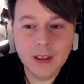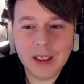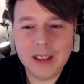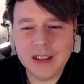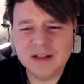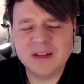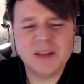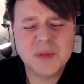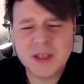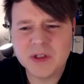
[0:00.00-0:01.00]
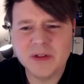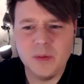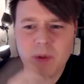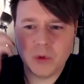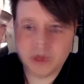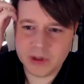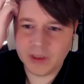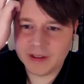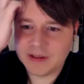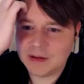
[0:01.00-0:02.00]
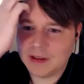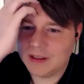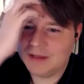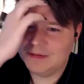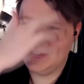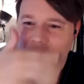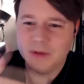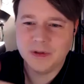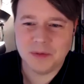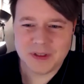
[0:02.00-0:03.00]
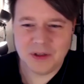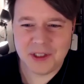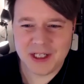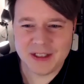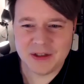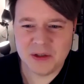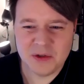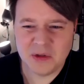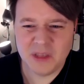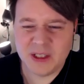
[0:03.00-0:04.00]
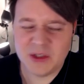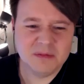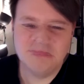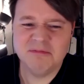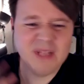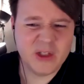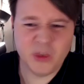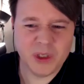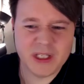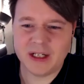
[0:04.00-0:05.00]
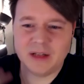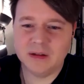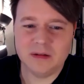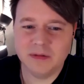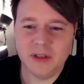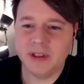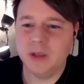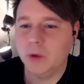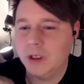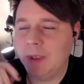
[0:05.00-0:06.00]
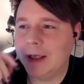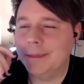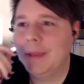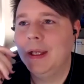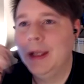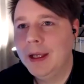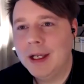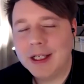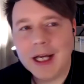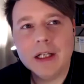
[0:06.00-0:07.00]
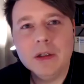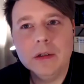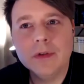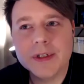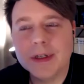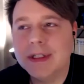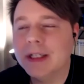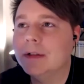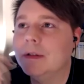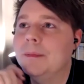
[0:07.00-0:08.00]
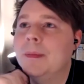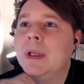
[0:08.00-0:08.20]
Uh, sometimes there's a little bit more nuance, like dealing with what's called a constitution relation. That's super technical. We don't need to worry about it. God and the universe are identical.